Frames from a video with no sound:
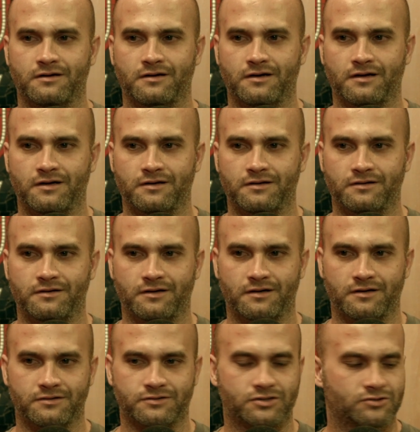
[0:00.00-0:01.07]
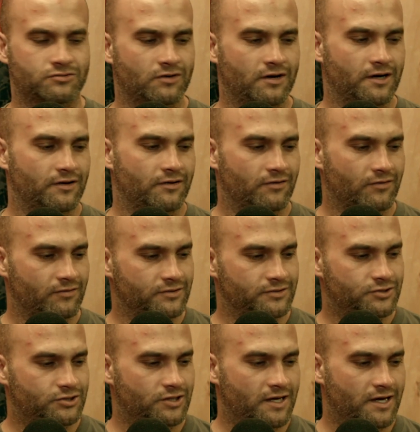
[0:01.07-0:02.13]
and uh, Strider and
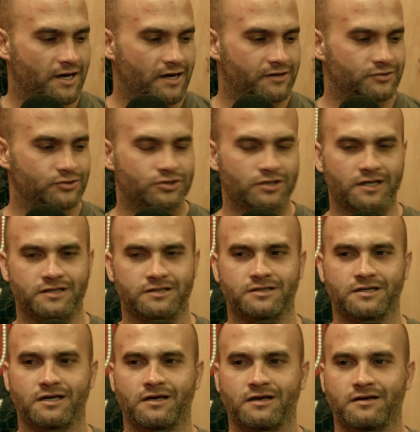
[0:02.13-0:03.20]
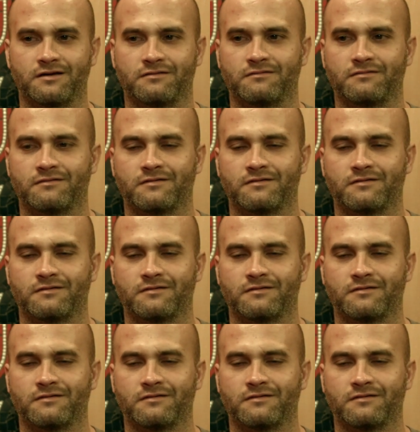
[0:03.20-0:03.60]
Chad and JT and